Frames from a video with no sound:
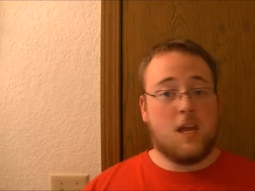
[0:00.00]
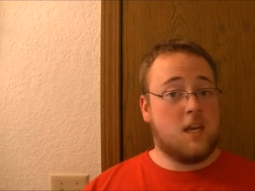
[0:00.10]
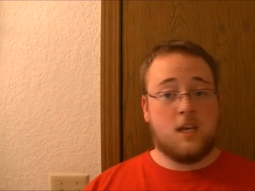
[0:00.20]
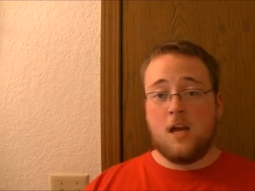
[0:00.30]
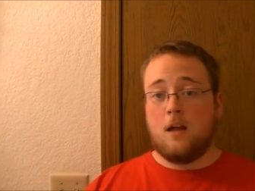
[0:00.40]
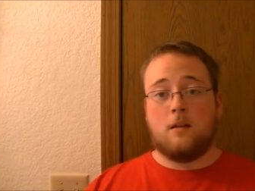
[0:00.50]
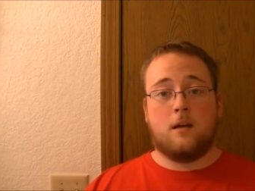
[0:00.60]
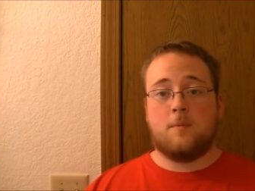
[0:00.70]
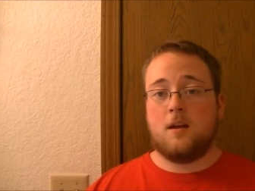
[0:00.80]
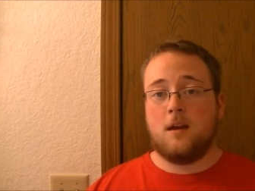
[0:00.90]
And hell,
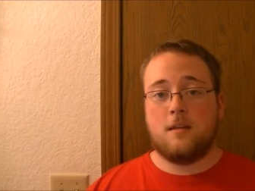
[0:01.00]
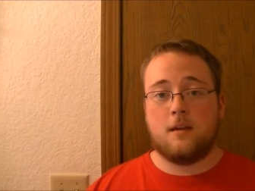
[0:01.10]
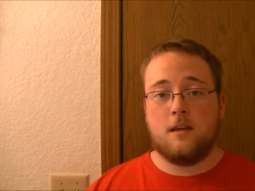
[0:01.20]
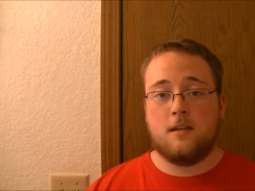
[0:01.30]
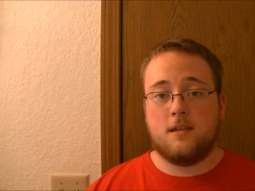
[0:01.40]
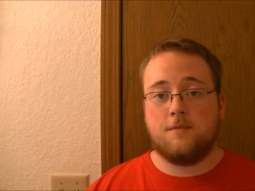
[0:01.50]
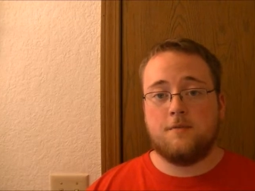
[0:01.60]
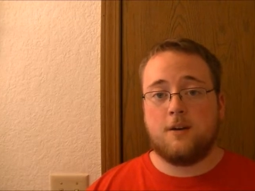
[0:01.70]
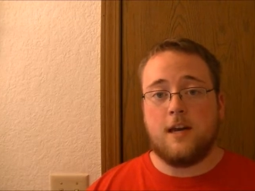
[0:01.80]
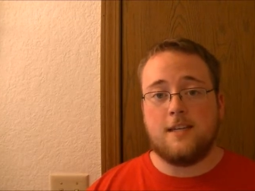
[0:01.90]
I mean, I think he's
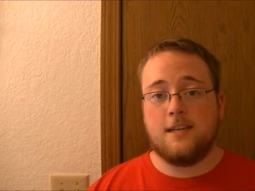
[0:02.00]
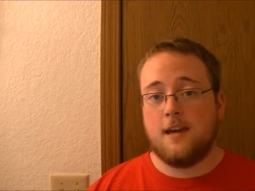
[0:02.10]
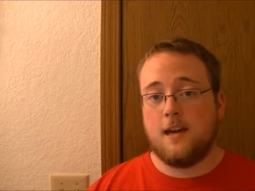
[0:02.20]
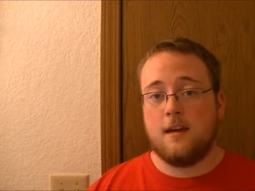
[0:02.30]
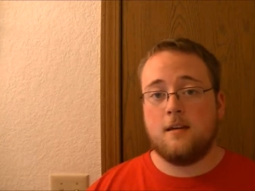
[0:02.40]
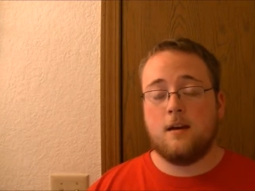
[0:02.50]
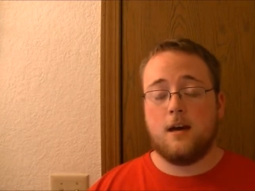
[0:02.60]
even funny today.